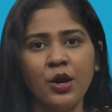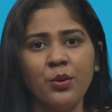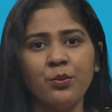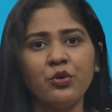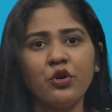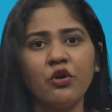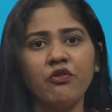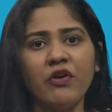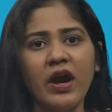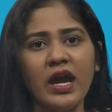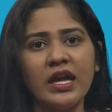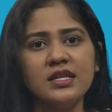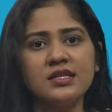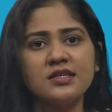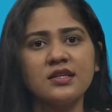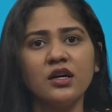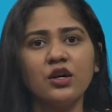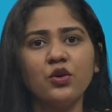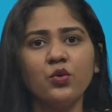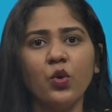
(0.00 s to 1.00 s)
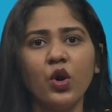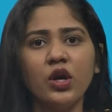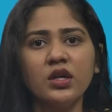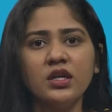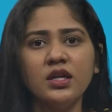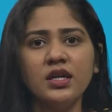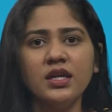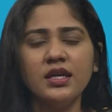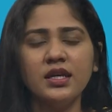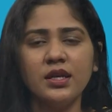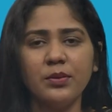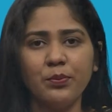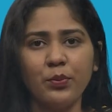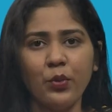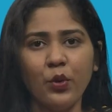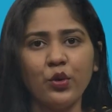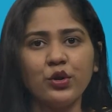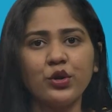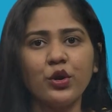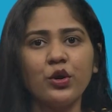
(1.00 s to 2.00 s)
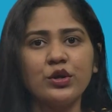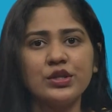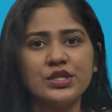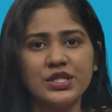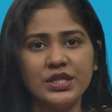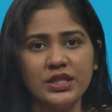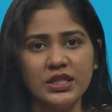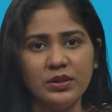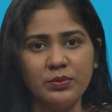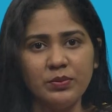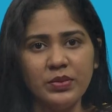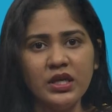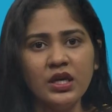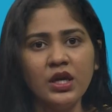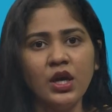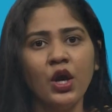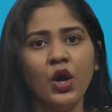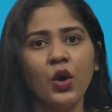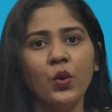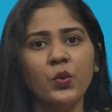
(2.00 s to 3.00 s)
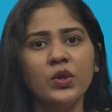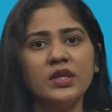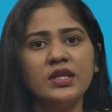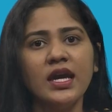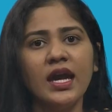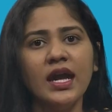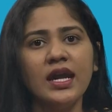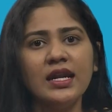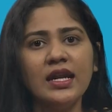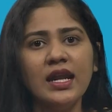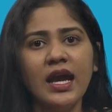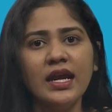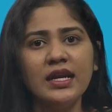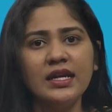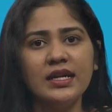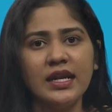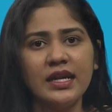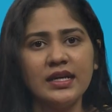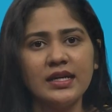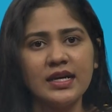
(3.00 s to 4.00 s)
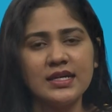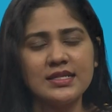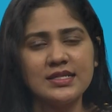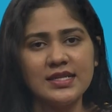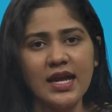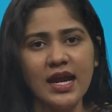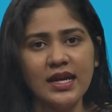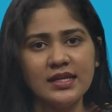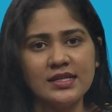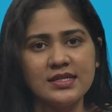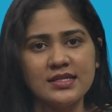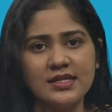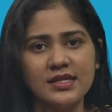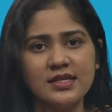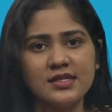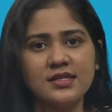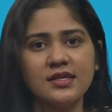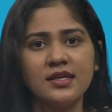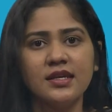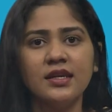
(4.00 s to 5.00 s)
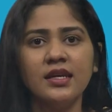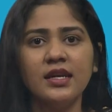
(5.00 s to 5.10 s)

provides a quarterly report on GDP with headline data statistics